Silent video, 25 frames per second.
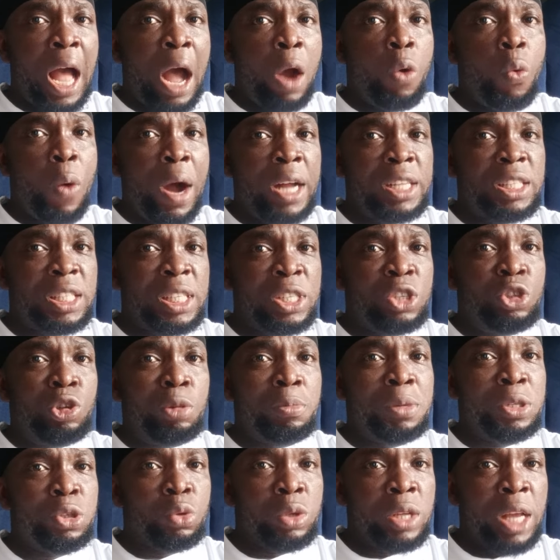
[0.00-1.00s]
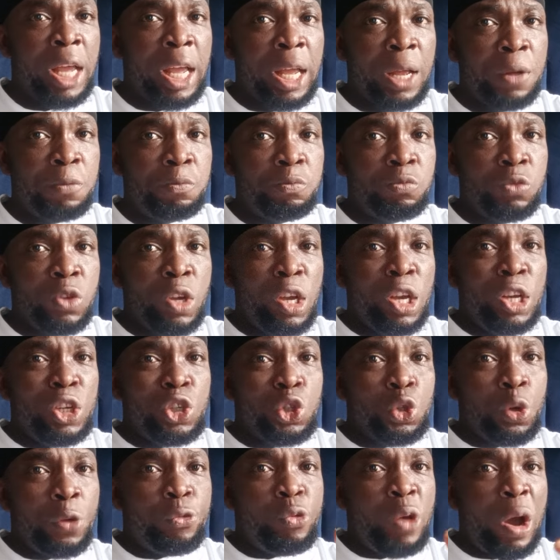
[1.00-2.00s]
i want it to be today
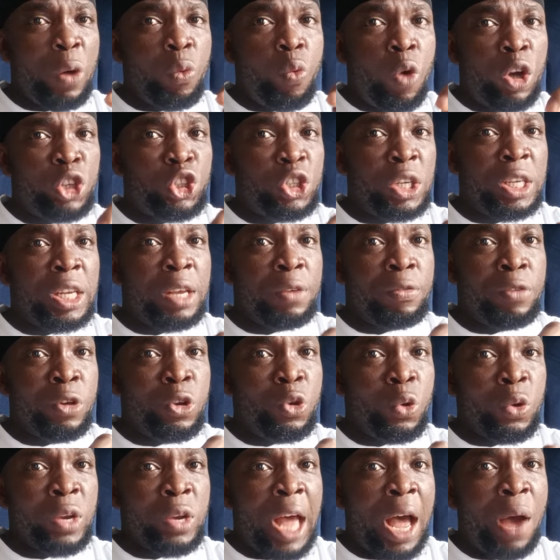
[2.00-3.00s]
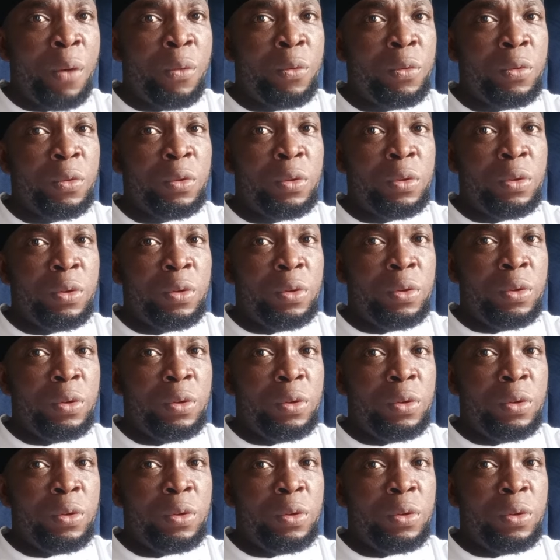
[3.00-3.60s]
so if you are watching the video now